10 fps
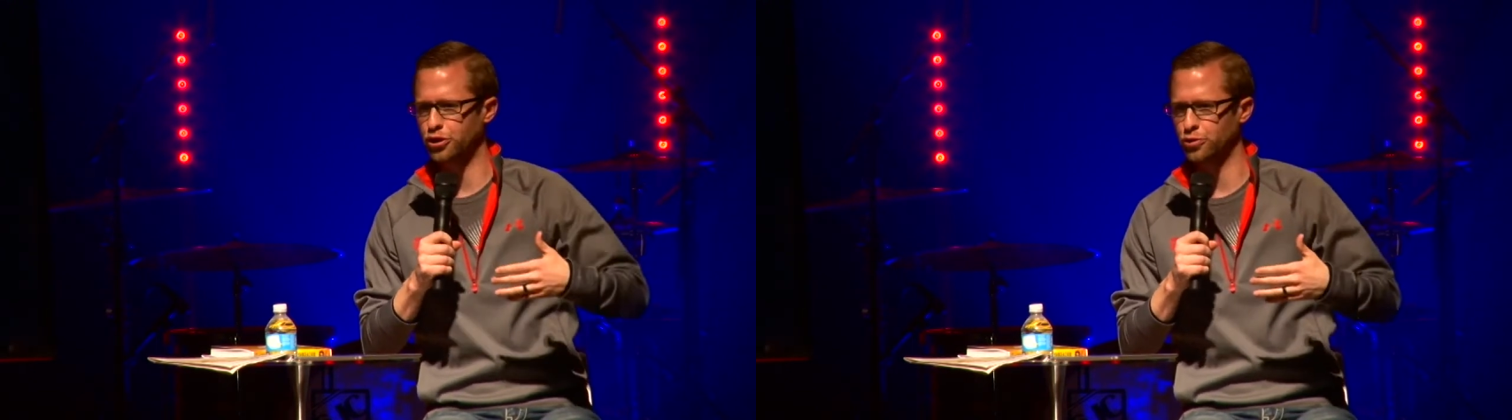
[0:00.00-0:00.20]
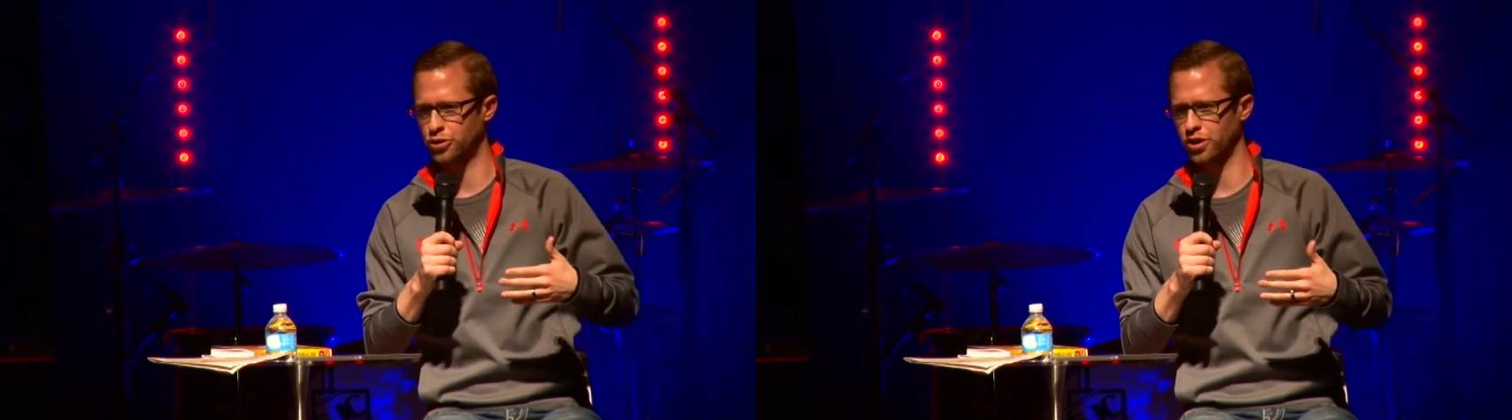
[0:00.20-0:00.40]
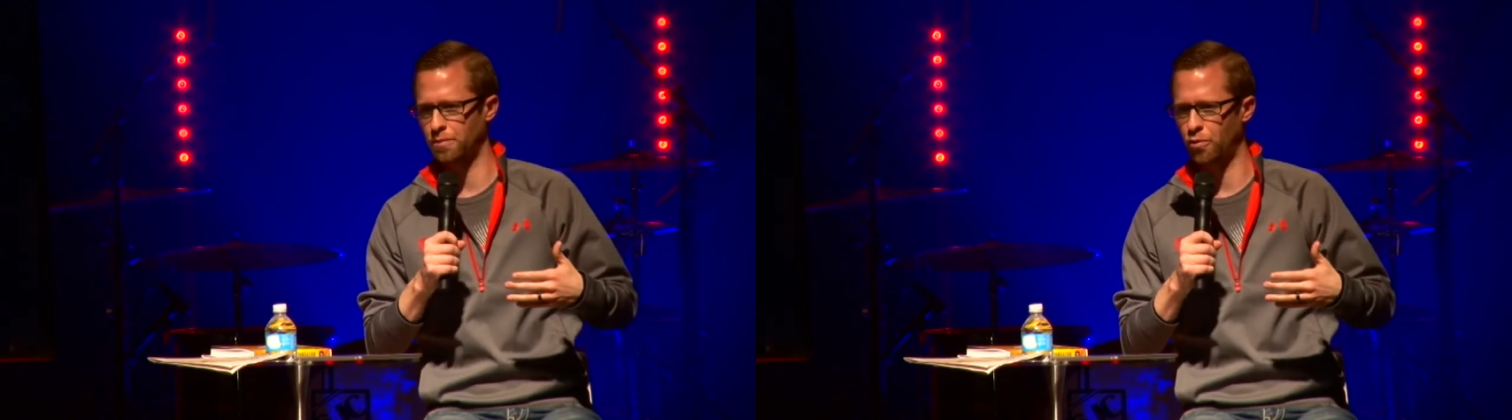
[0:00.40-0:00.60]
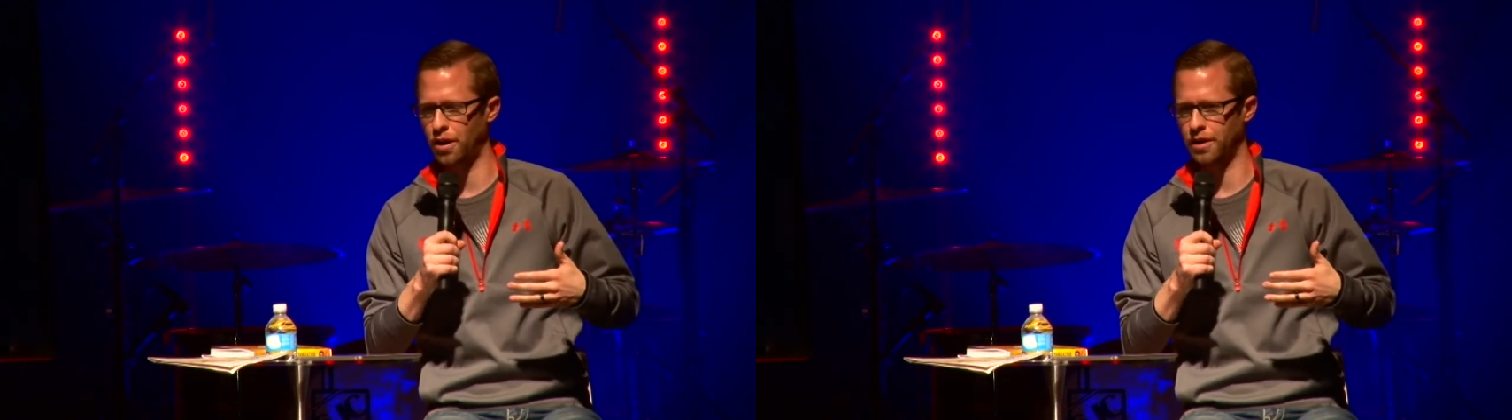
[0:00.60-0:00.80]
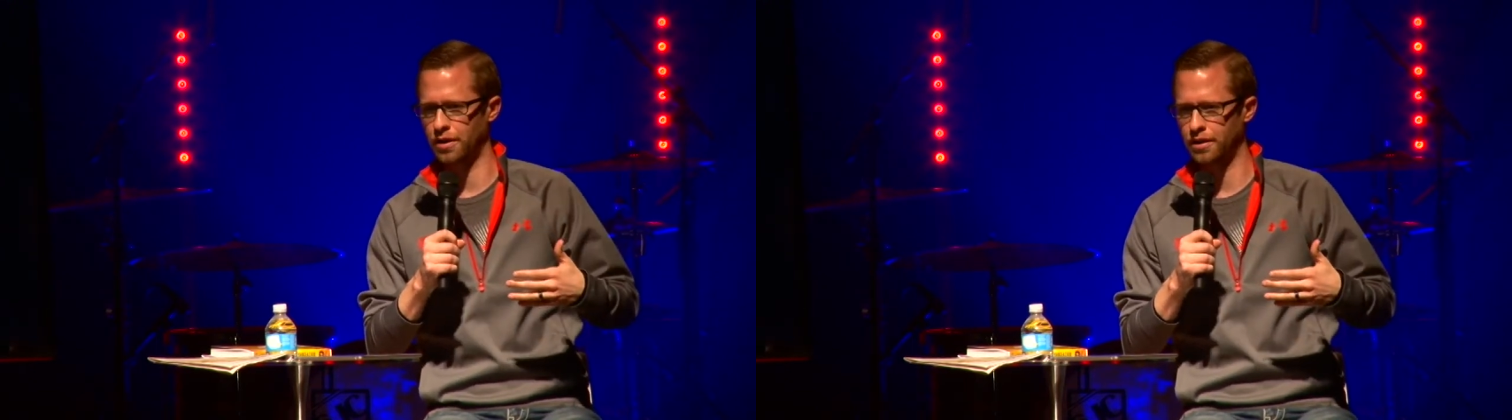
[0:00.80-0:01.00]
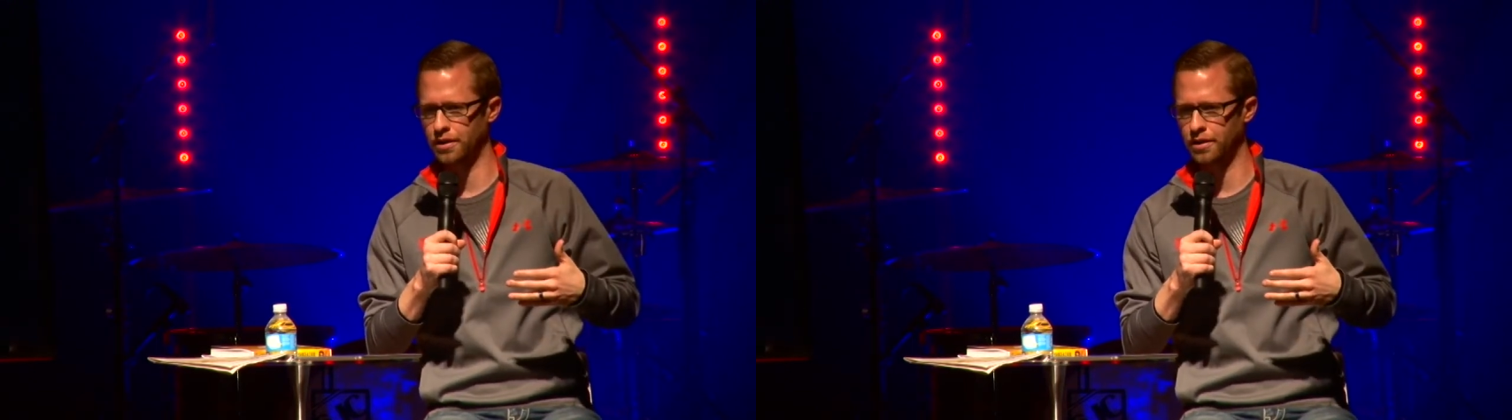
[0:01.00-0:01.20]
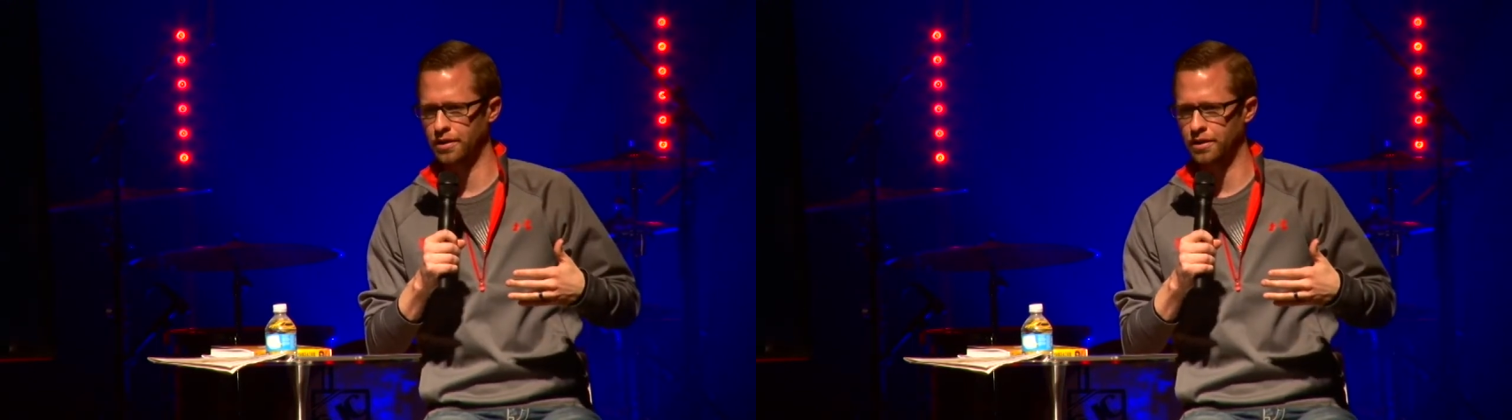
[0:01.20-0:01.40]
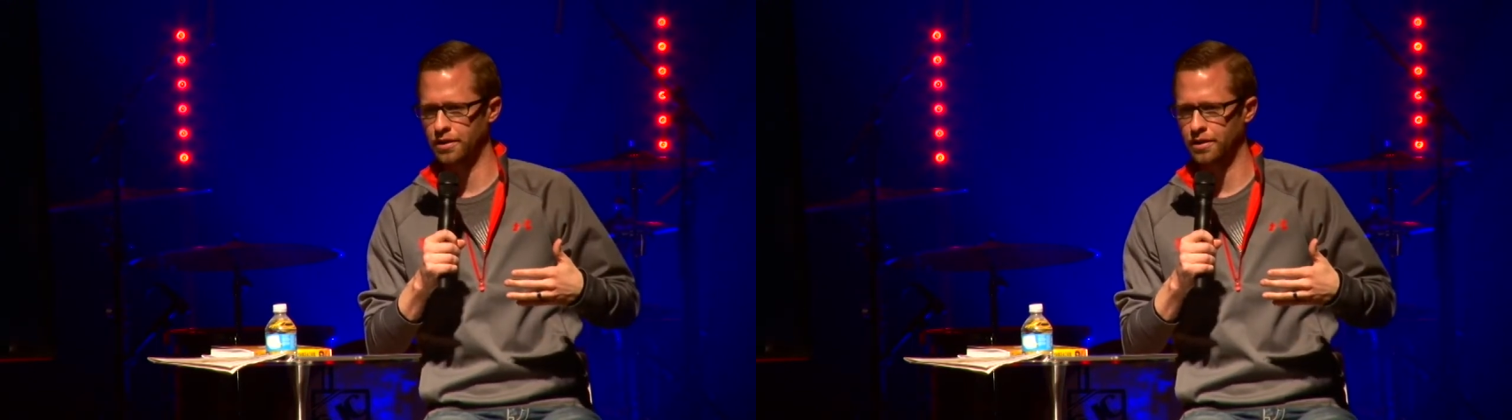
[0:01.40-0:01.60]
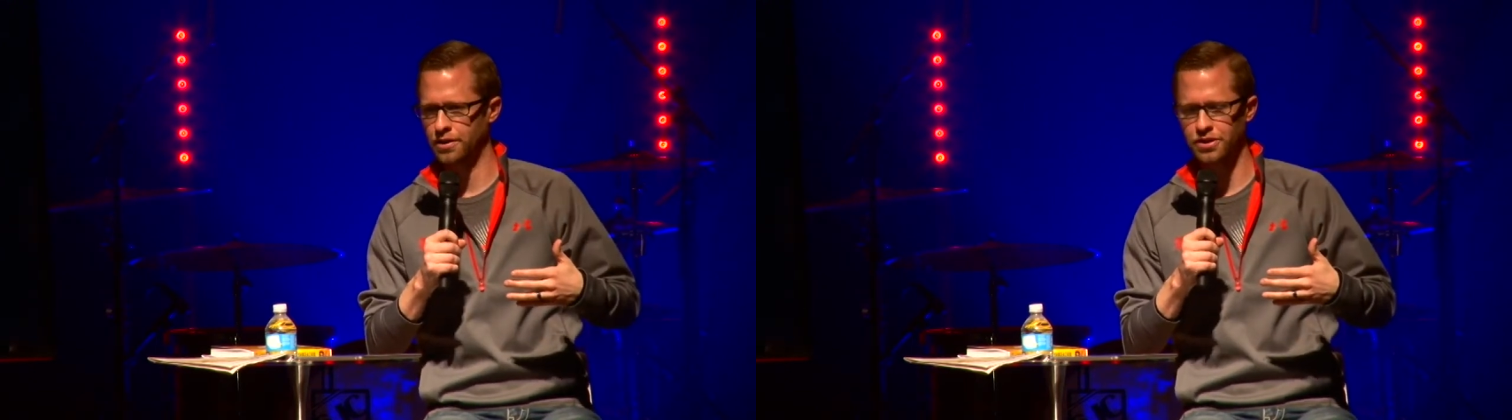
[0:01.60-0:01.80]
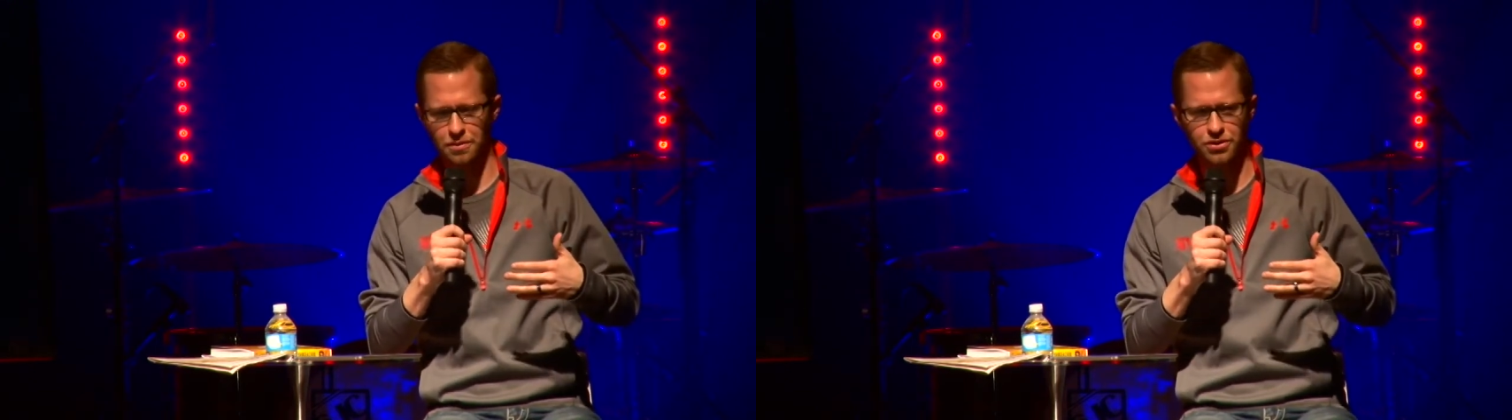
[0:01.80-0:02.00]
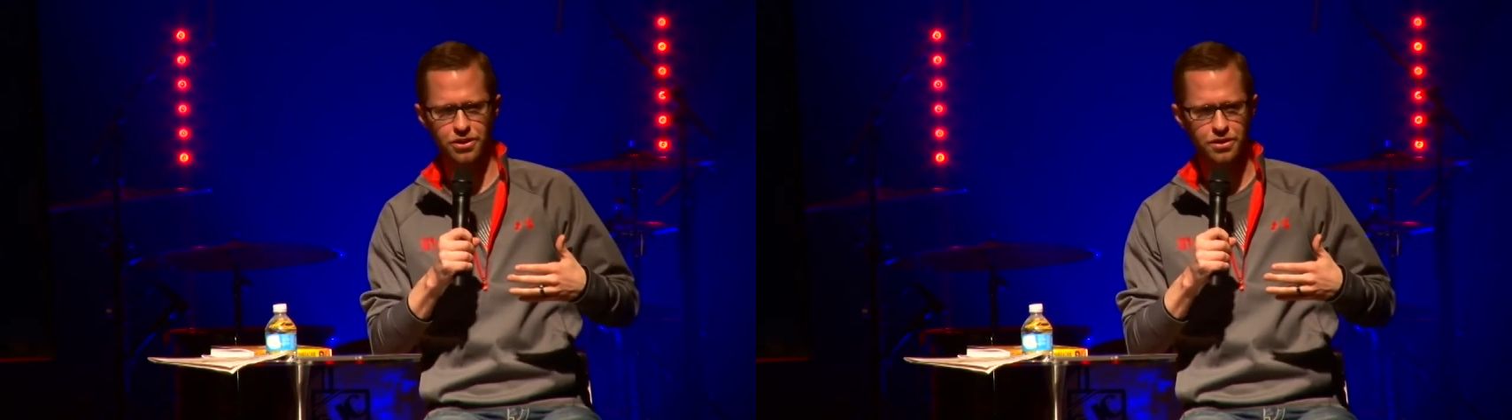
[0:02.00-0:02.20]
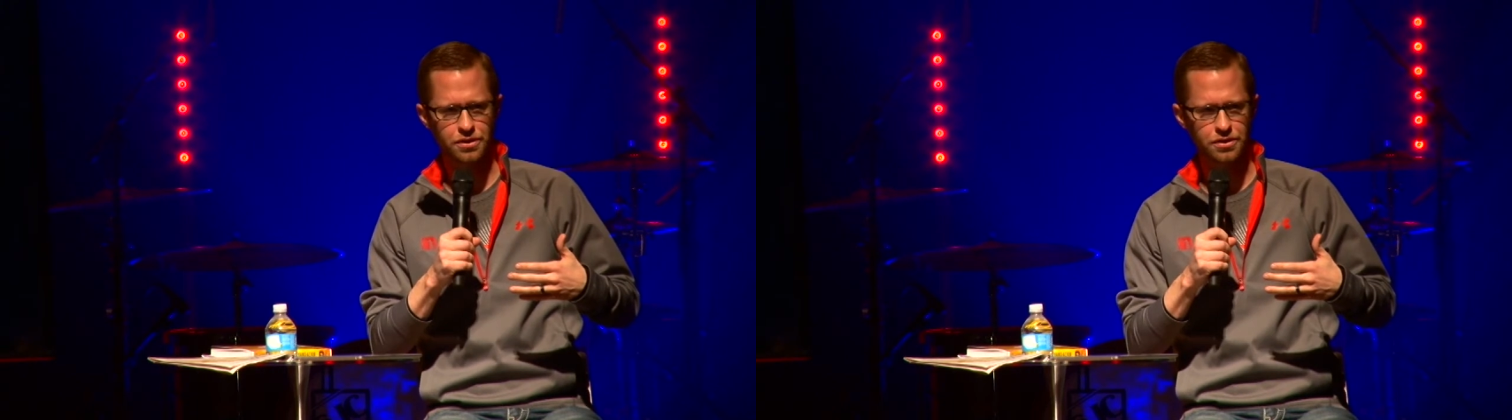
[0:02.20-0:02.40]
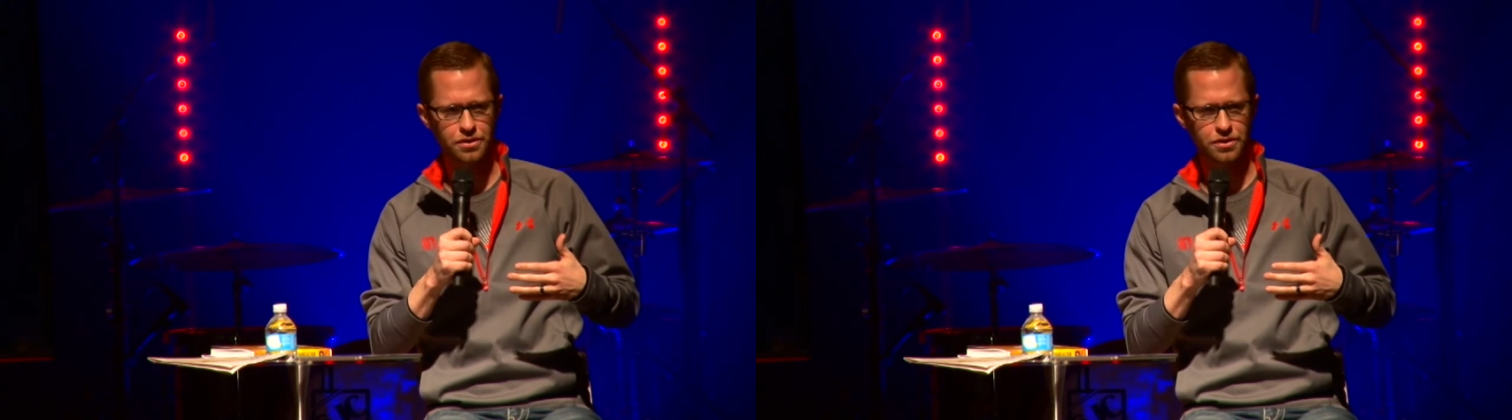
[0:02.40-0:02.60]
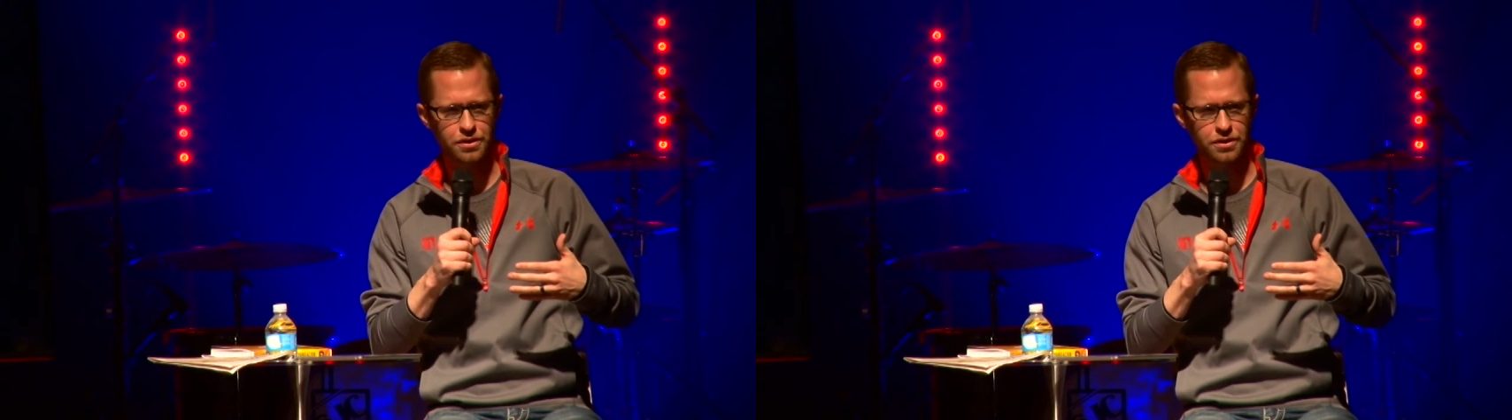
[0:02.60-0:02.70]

to someone. His name is Jesus.